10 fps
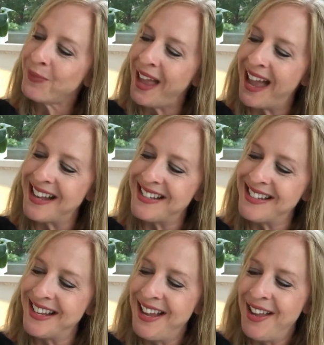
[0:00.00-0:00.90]

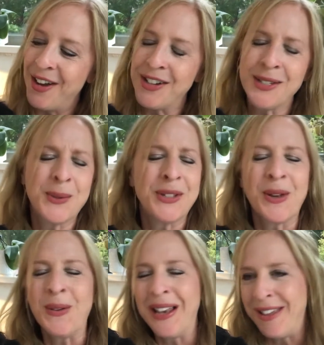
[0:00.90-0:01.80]
And I just thought it was
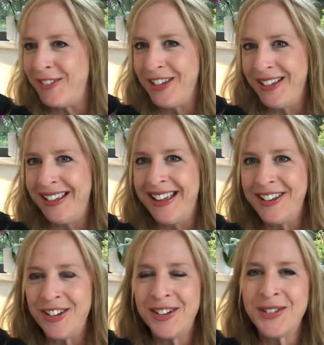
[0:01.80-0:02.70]
so clever
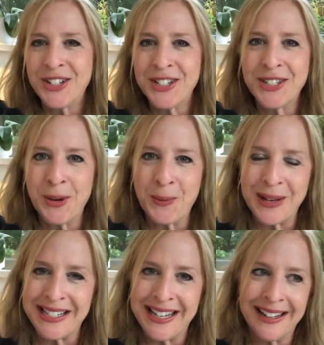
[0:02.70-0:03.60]
and just so
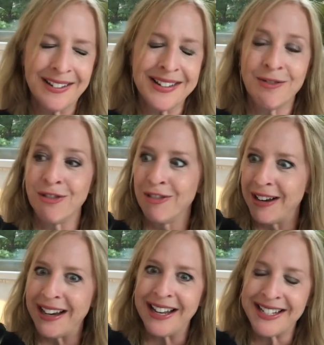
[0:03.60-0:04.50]
witty and
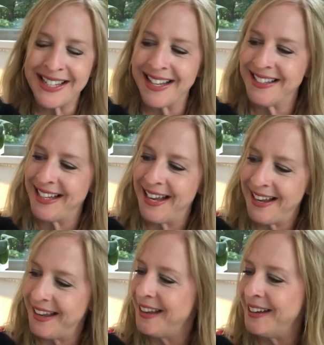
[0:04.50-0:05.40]
really
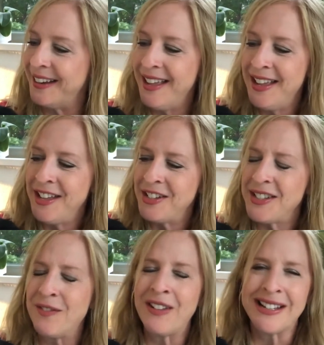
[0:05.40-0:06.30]
sexy and
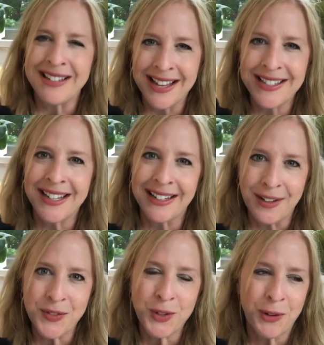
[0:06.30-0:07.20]
just a fantastic
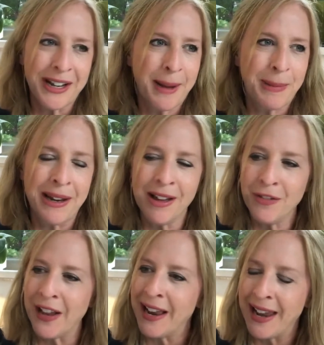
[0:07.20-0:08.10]
love story. It had me
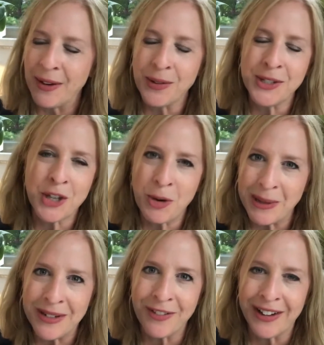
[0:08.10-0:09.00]
laughing out loud on so
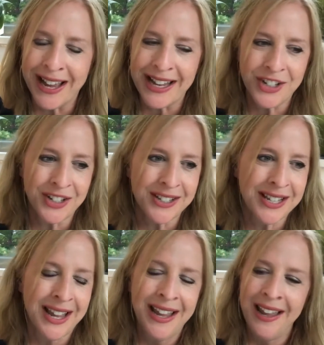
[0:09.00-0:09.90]
many different occasions.
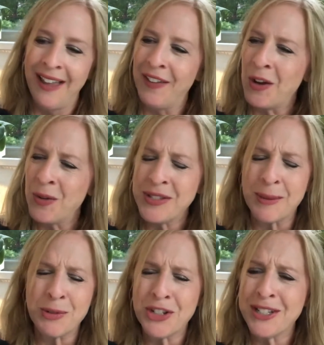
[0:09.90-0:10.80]
And the
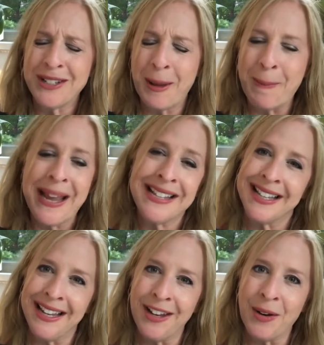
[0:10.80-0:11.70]
concept was just amazing.